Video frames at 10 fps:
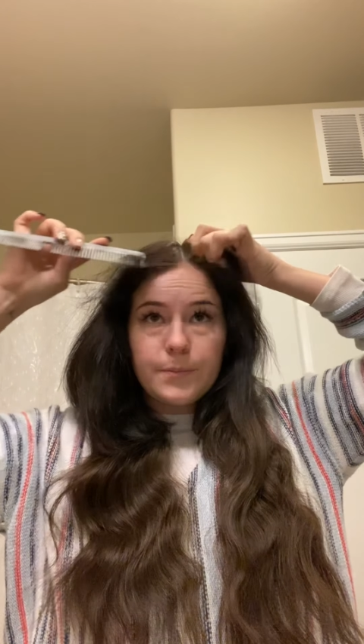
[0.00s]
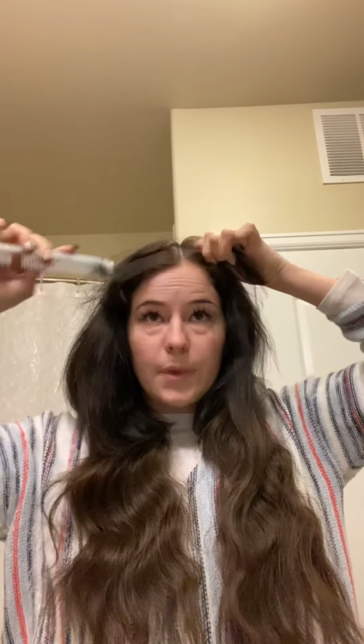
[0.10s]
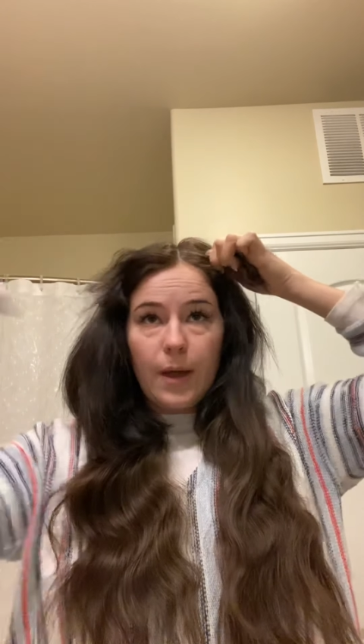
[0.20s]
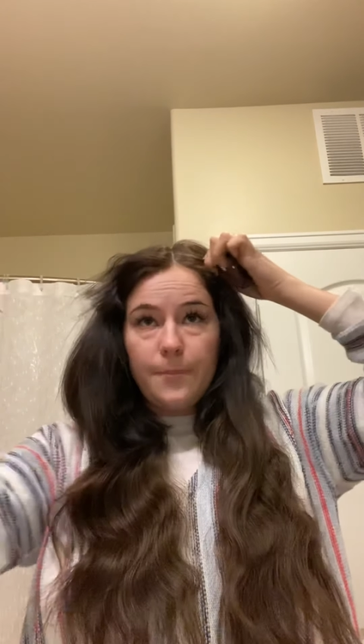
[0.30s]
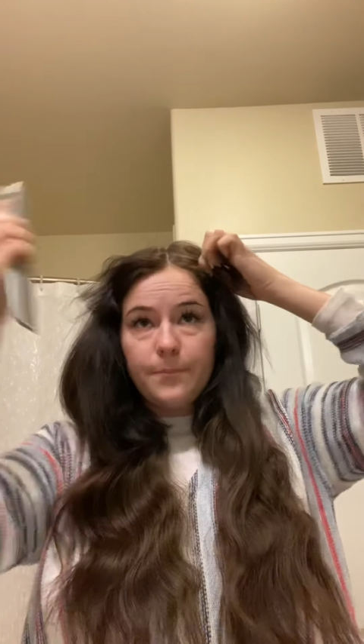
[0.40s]

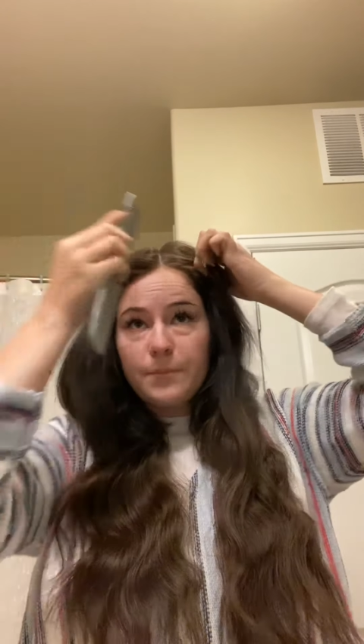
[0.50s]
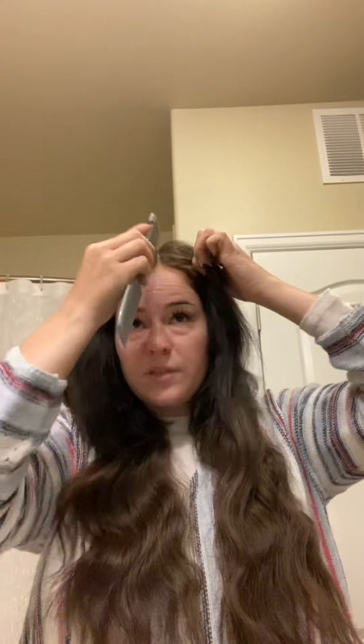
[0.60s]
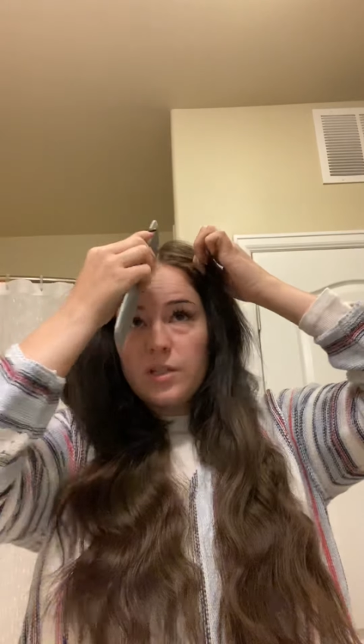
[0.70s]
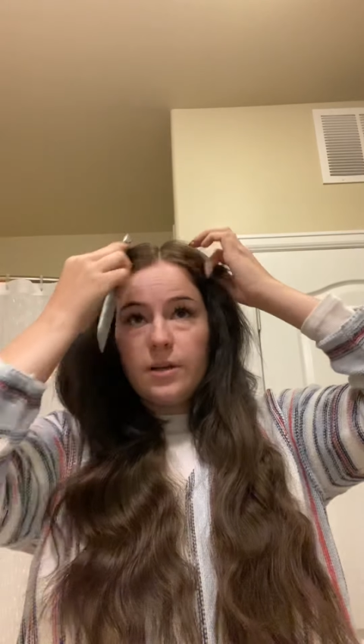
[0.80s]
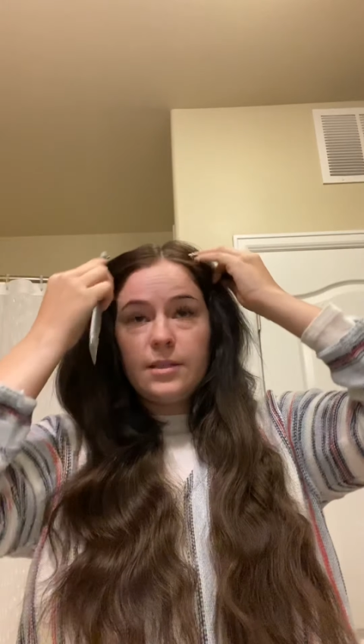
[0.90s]
Okay,
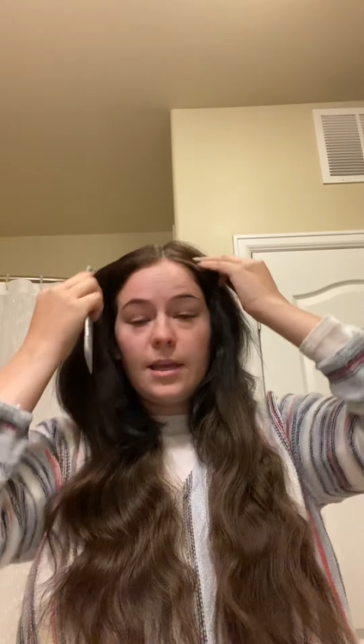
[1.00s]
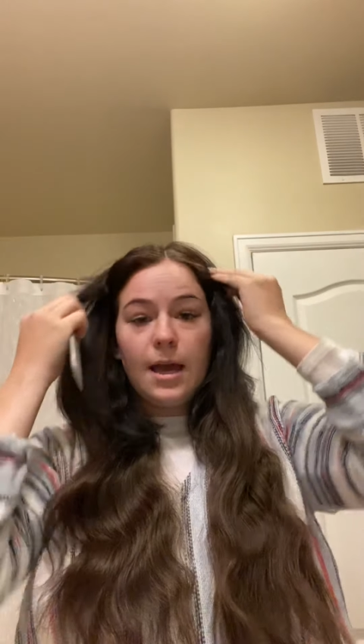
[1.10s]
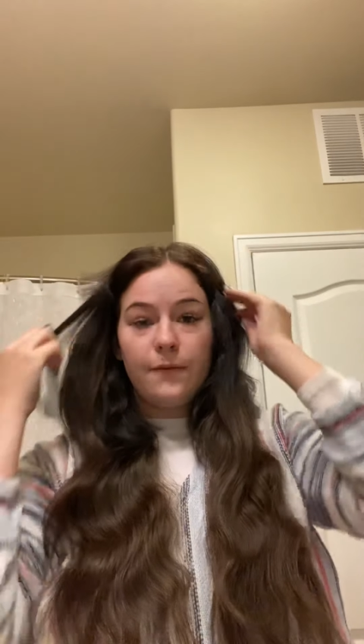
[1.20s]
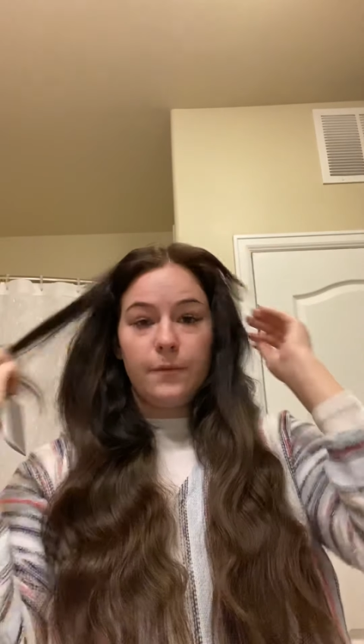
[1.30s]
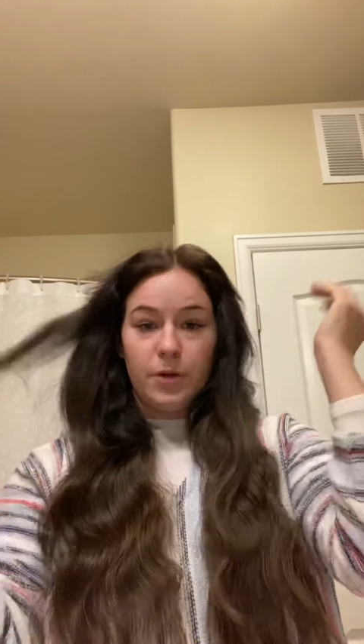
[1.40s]
so once I
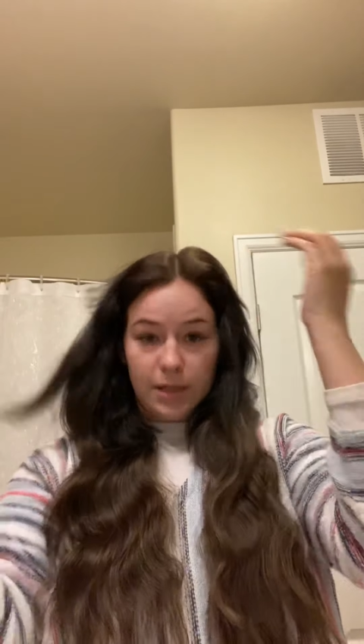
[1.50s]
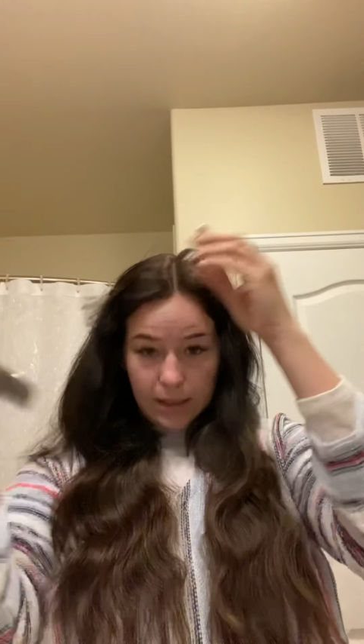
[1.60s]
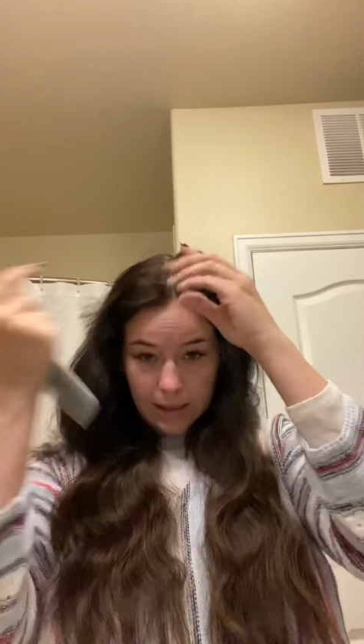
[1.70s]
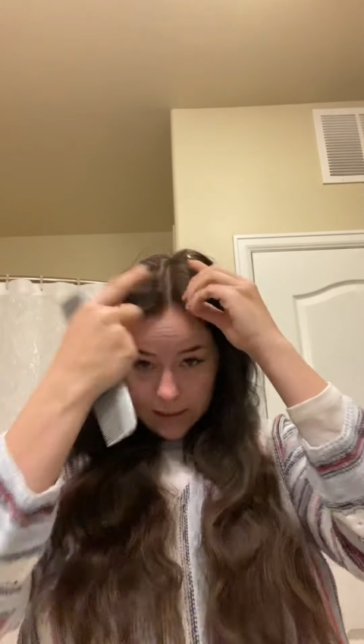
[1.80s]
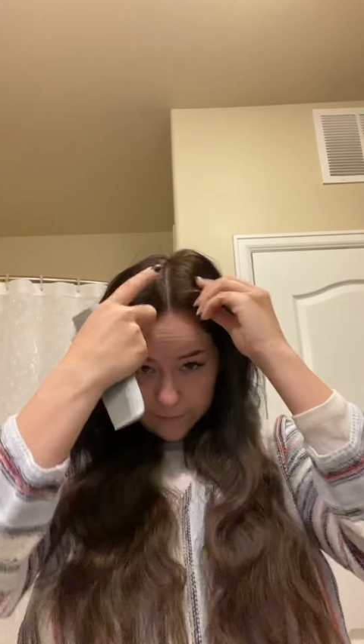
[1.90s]
have a pretty
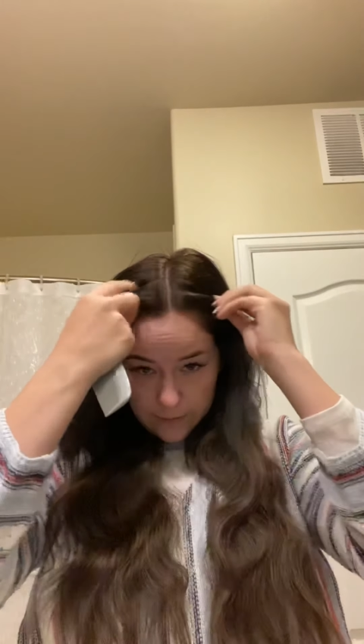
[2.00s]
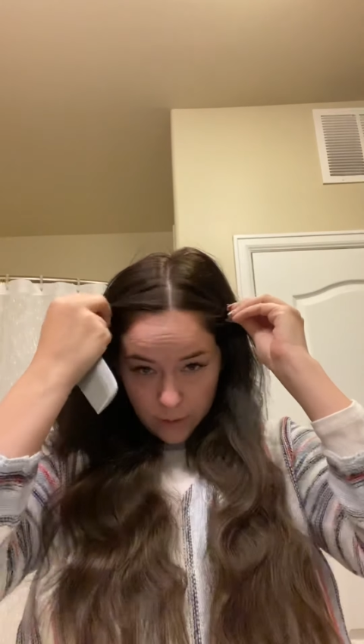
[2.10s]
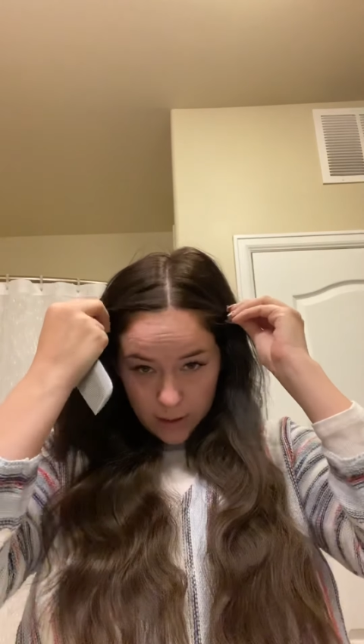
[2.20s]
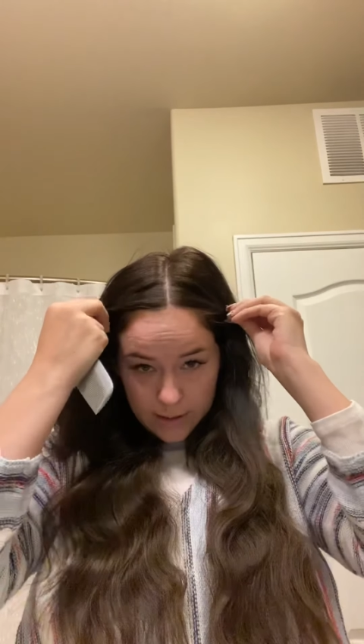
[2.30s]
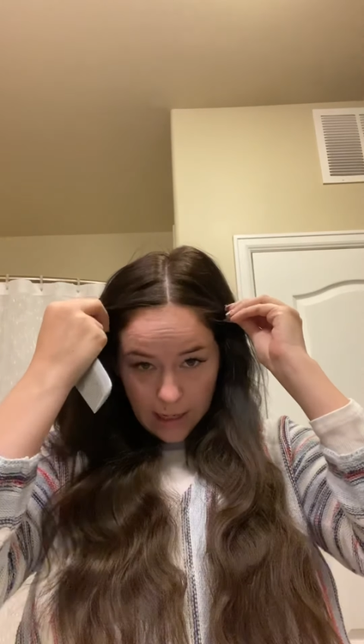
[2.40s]
even
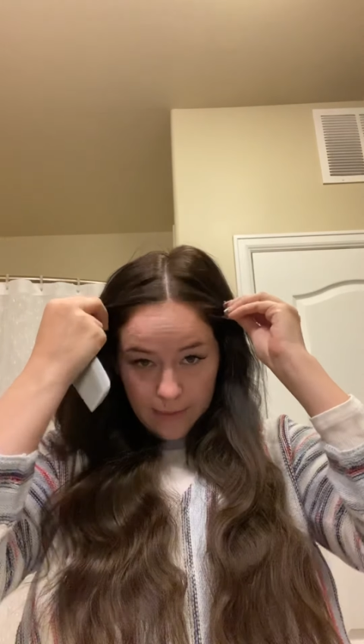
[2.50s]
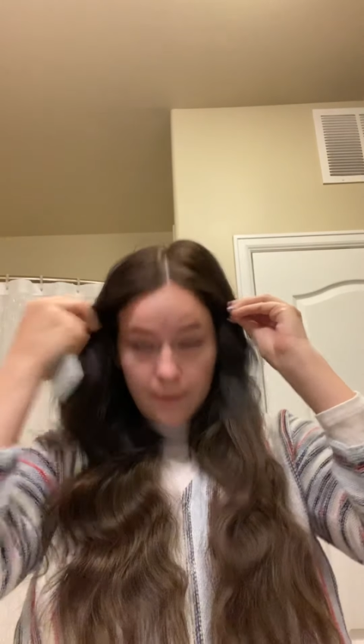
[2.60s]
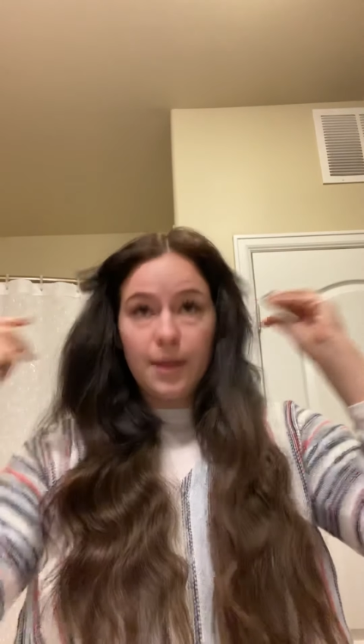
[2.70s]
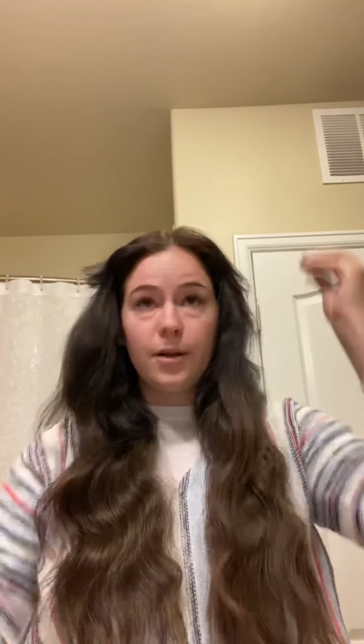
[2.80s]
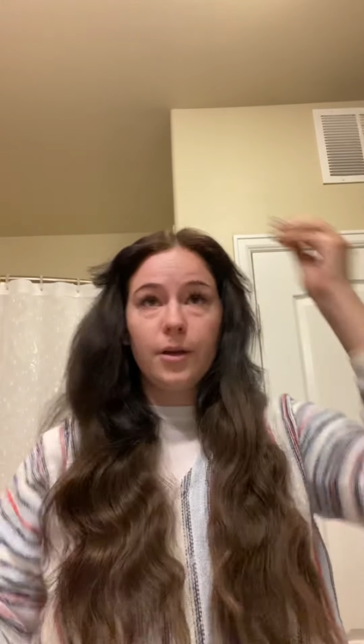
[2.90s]
part down the
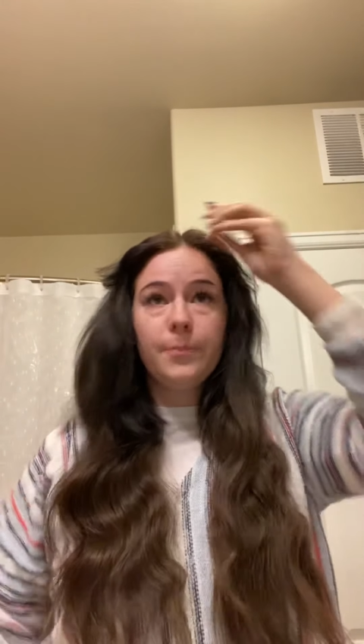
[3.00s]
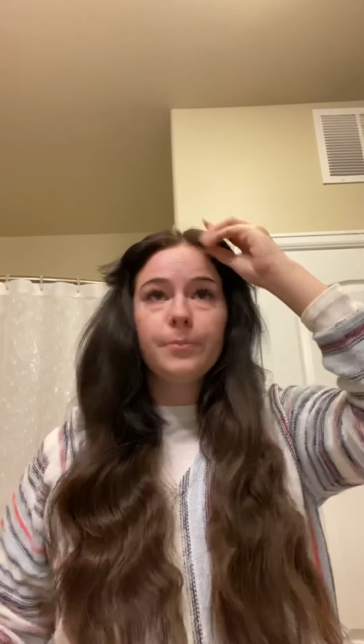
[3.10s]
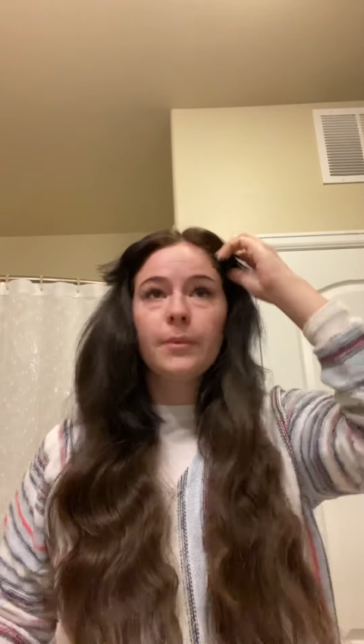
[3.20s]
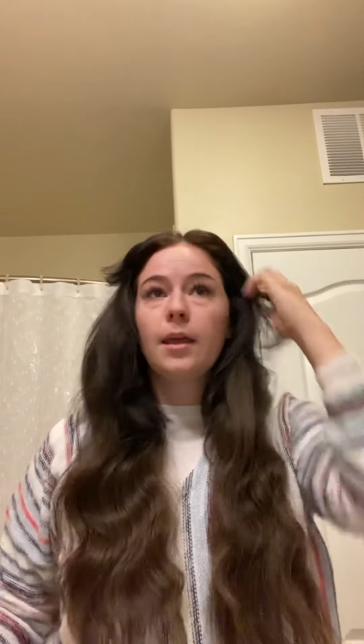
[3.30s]
middle,